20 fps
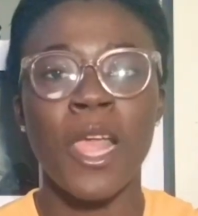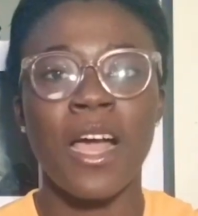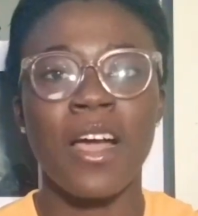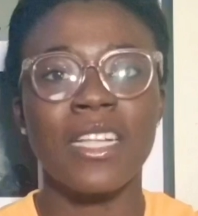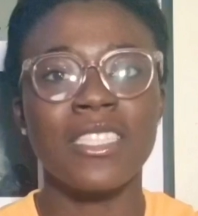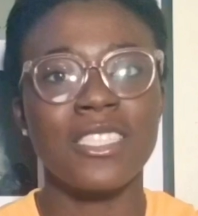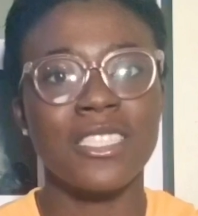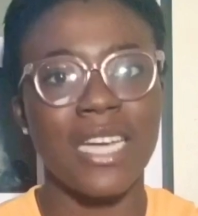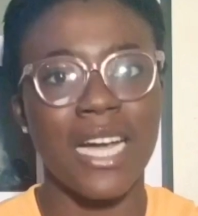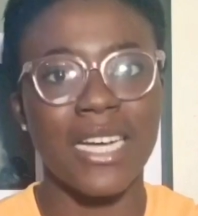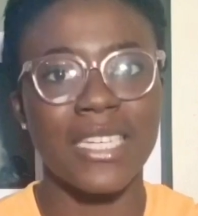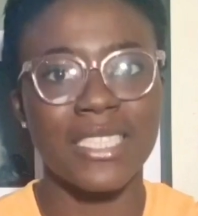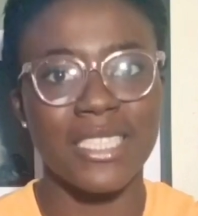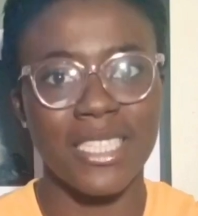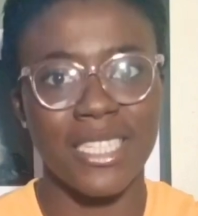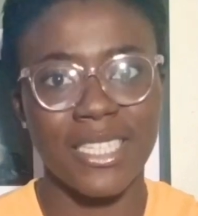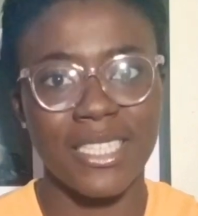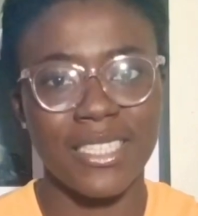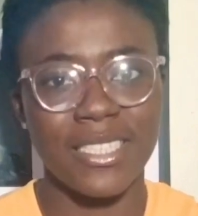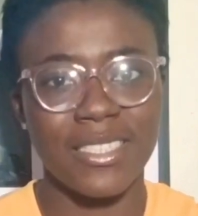dark
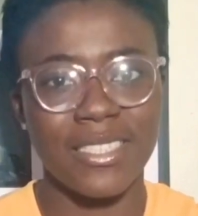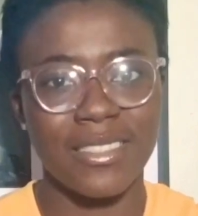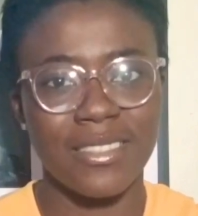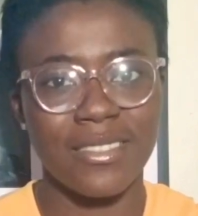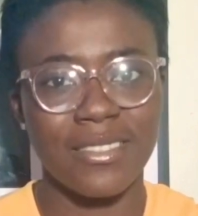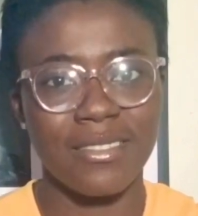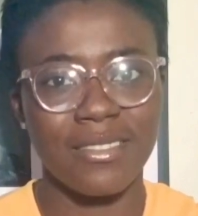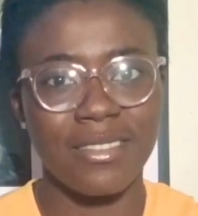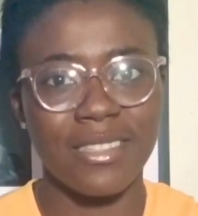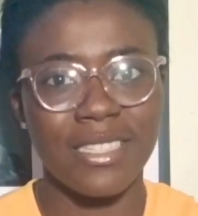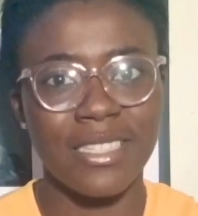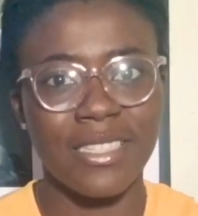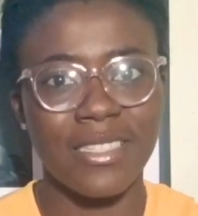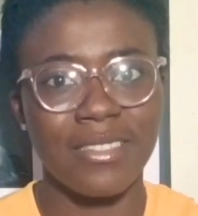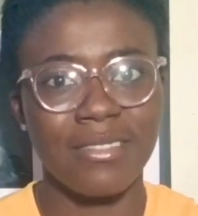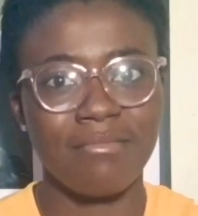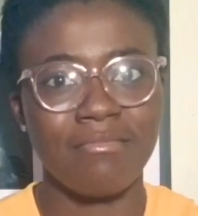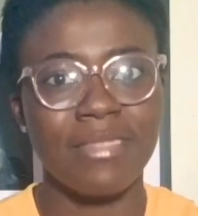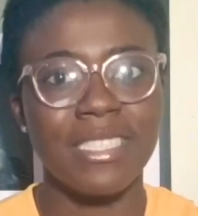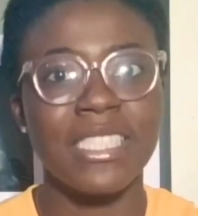days,
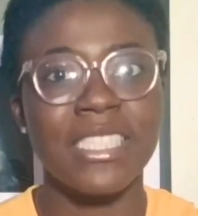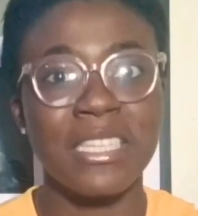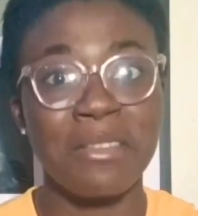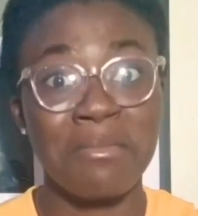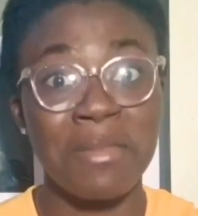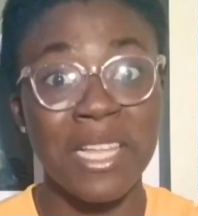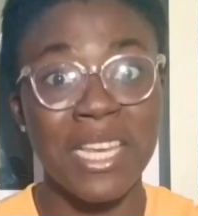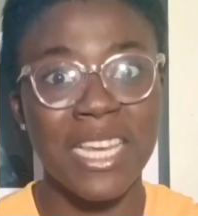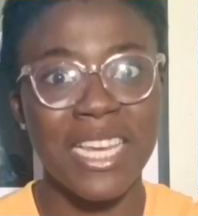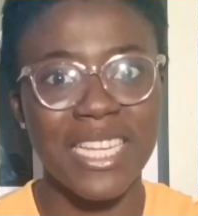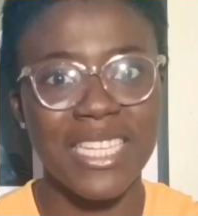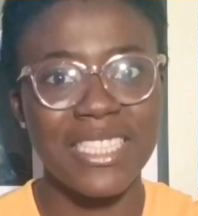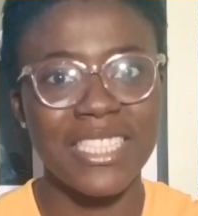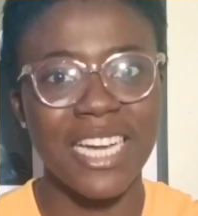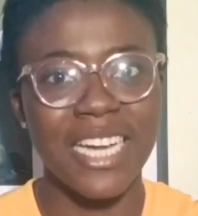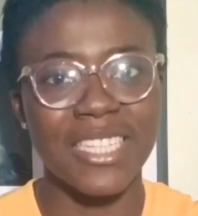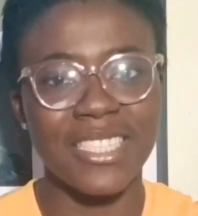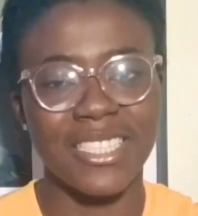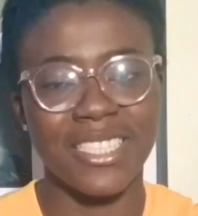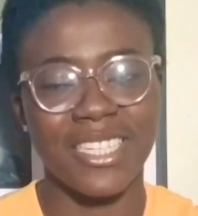seemingly
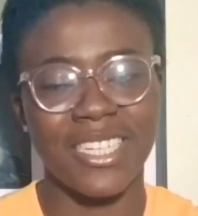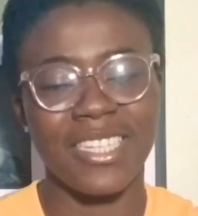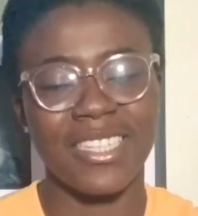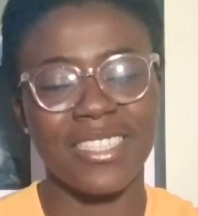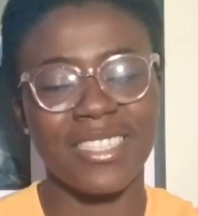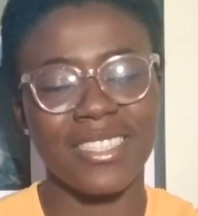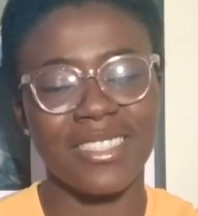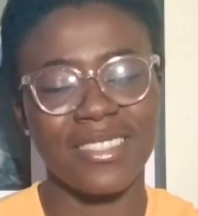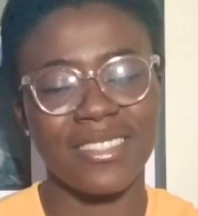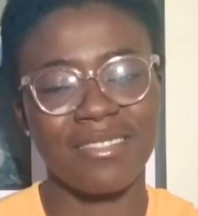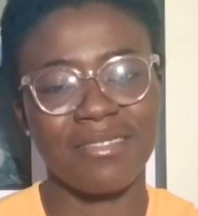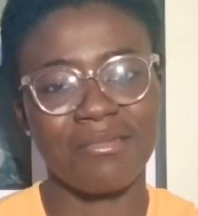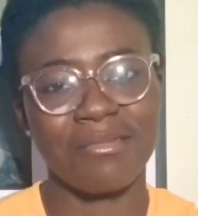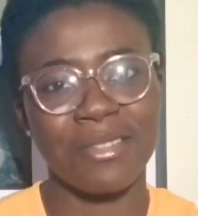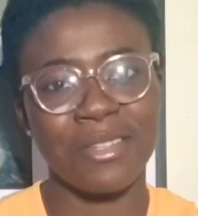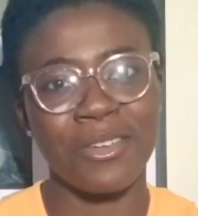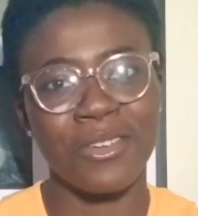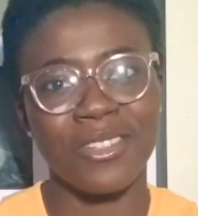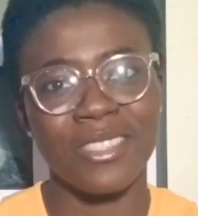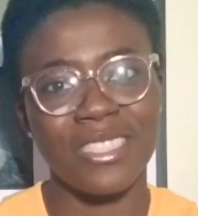dark days,
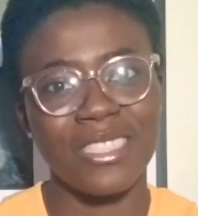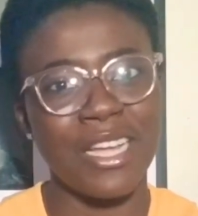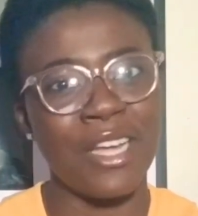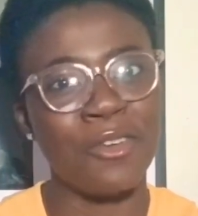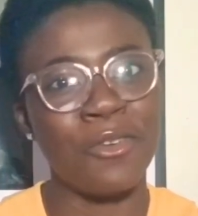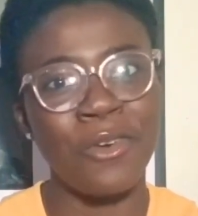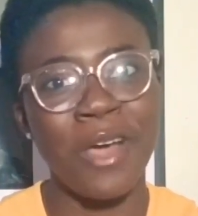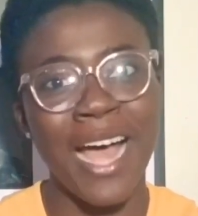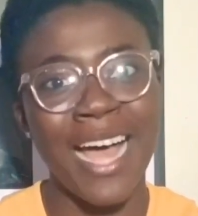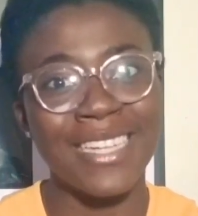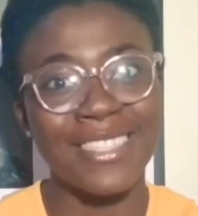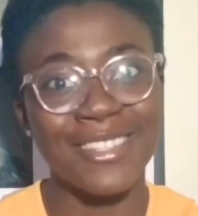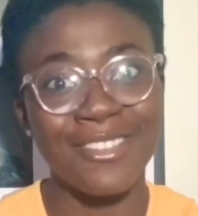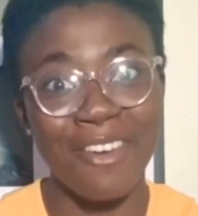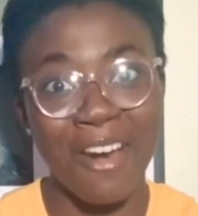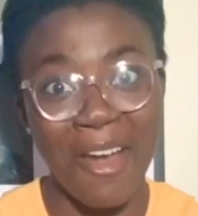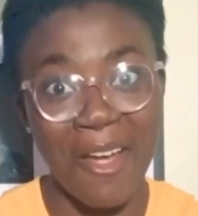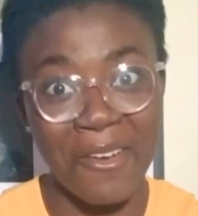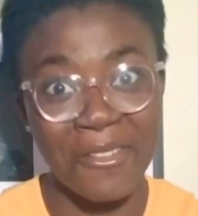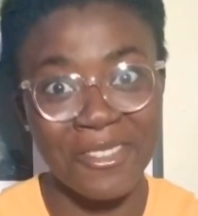because there are no hard
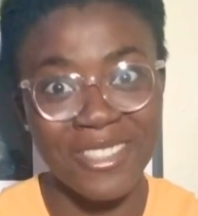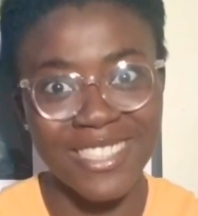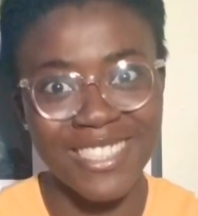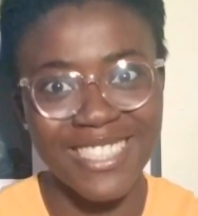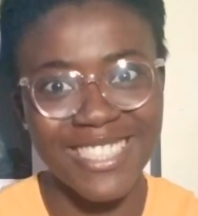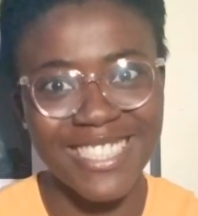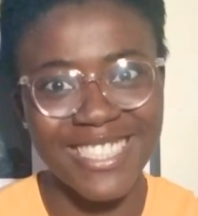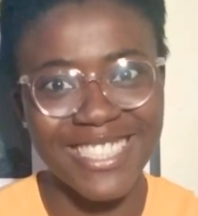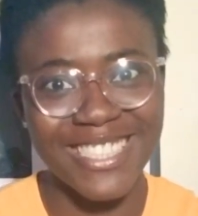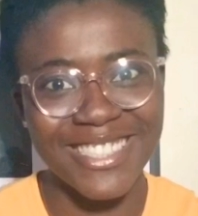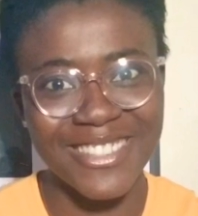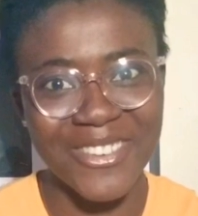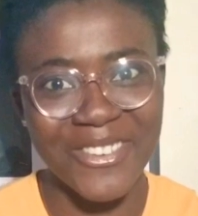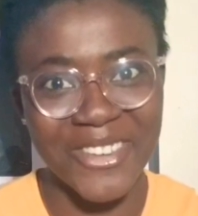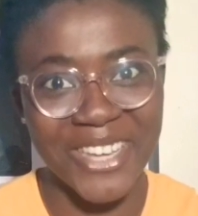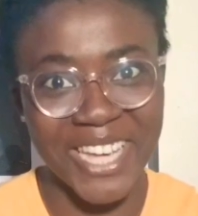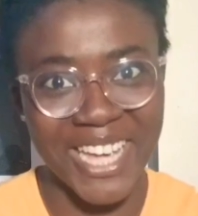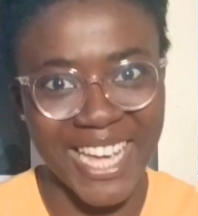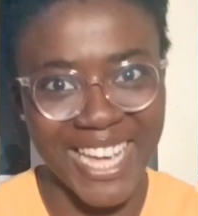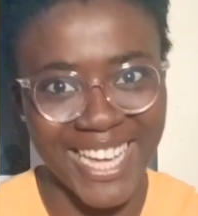grounds,
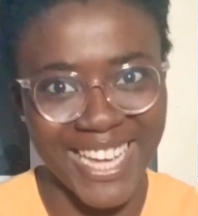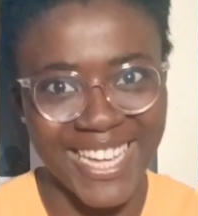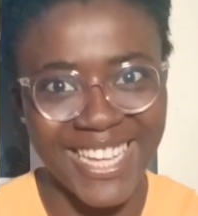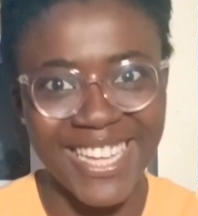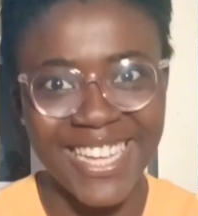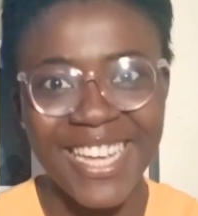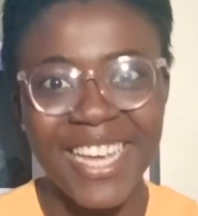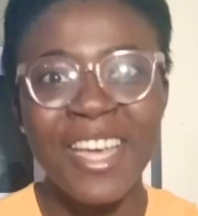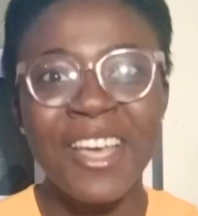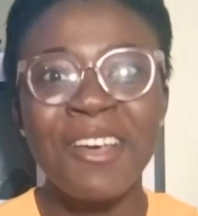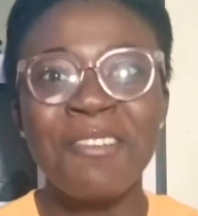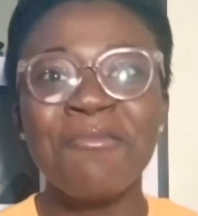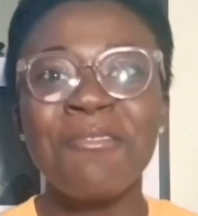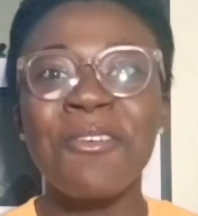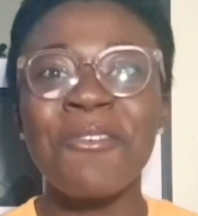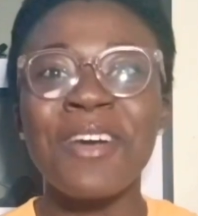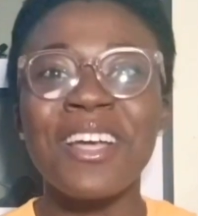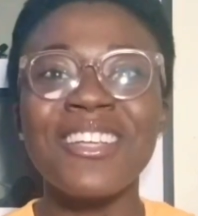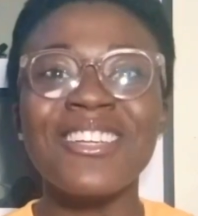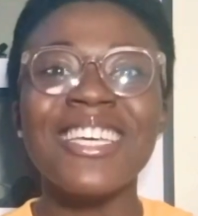okay?
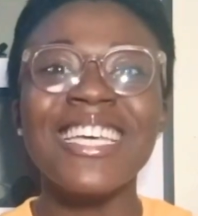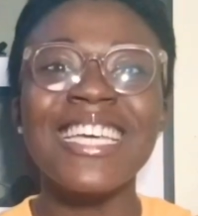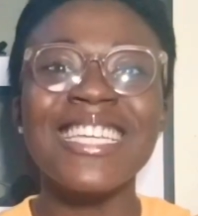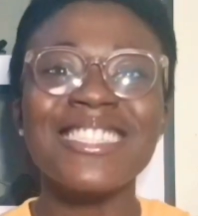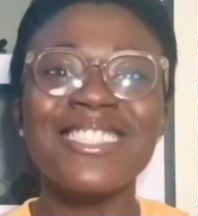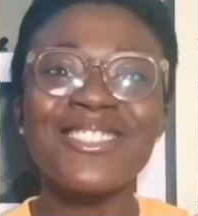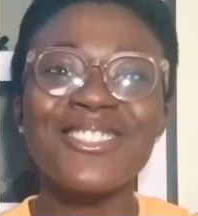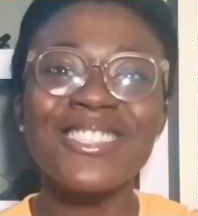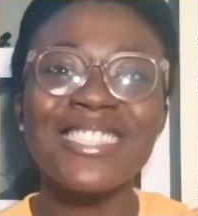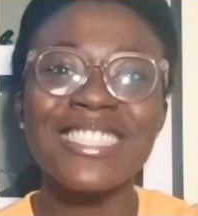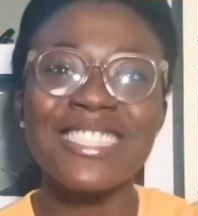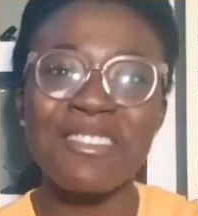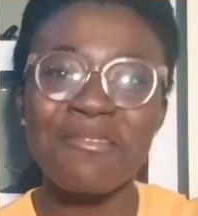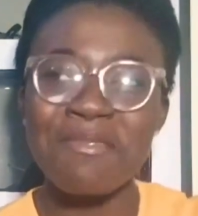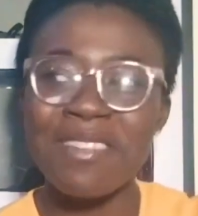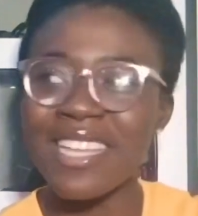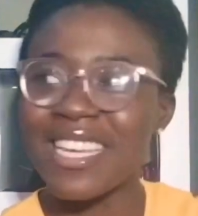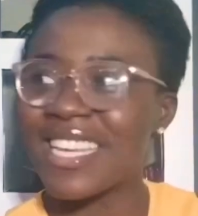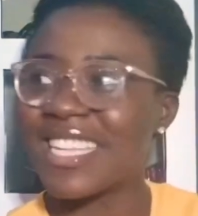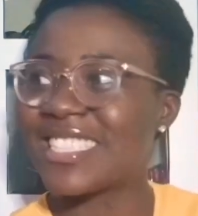But when you hit those
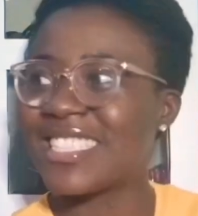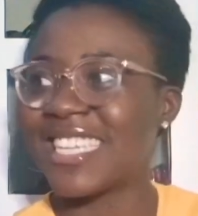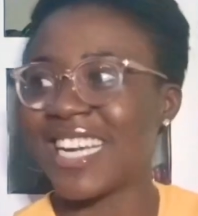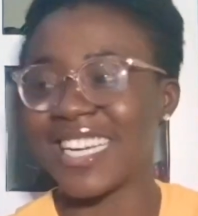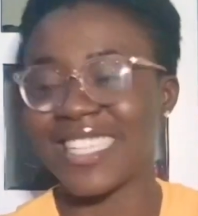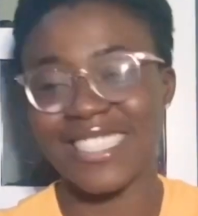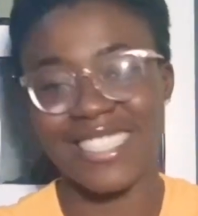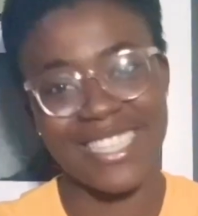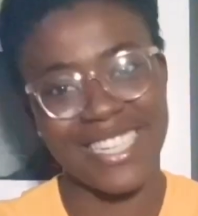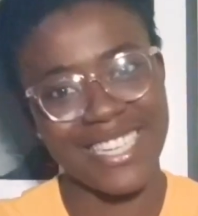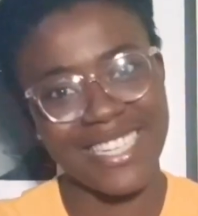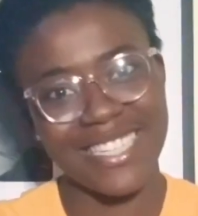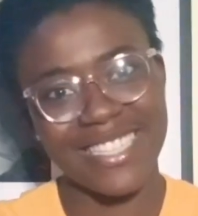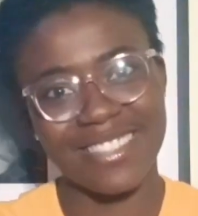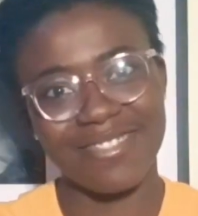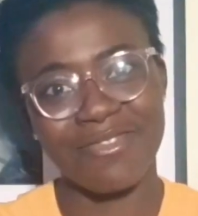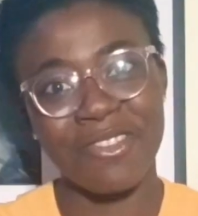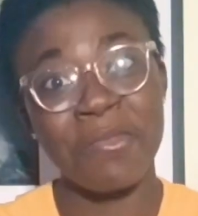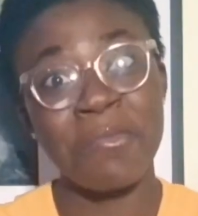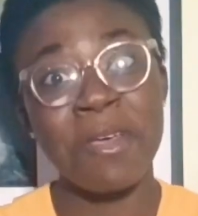seemingly dark days,
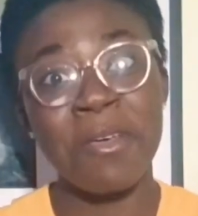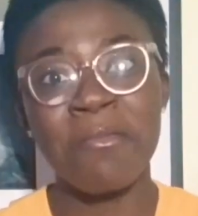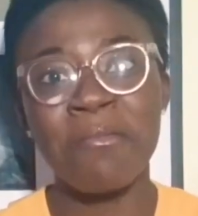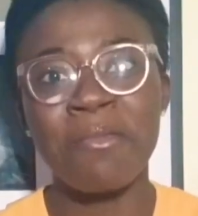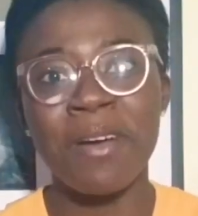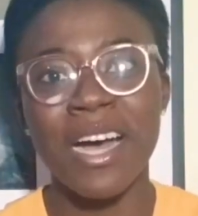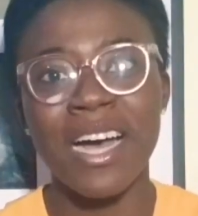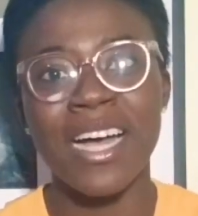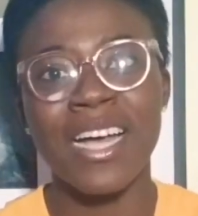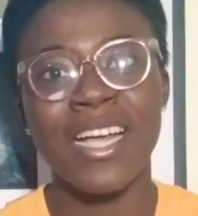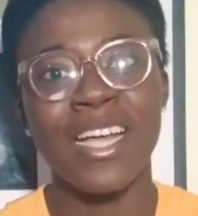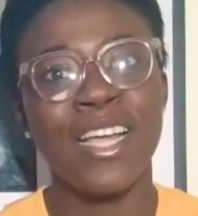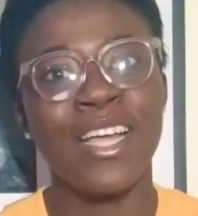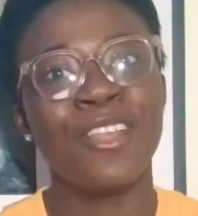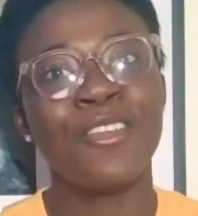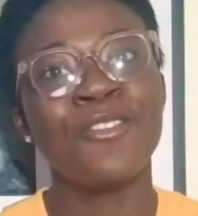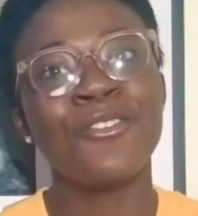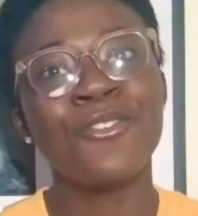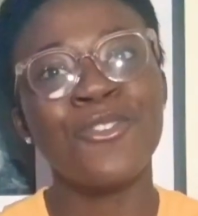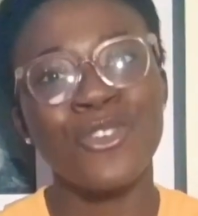remember
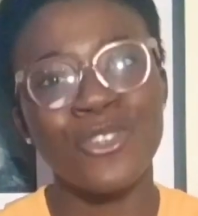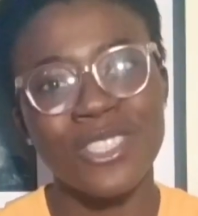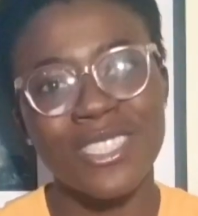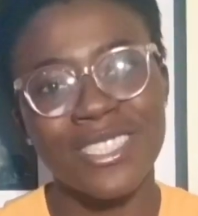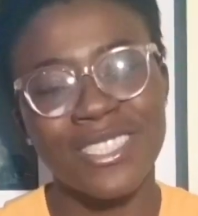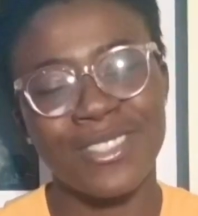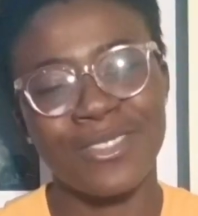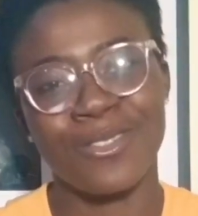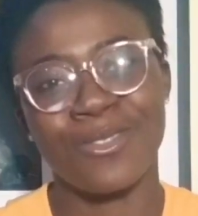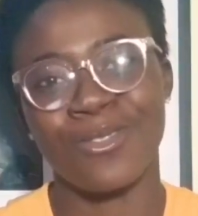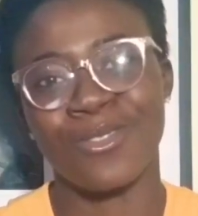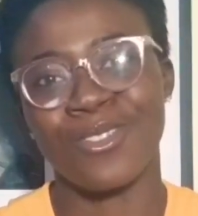not to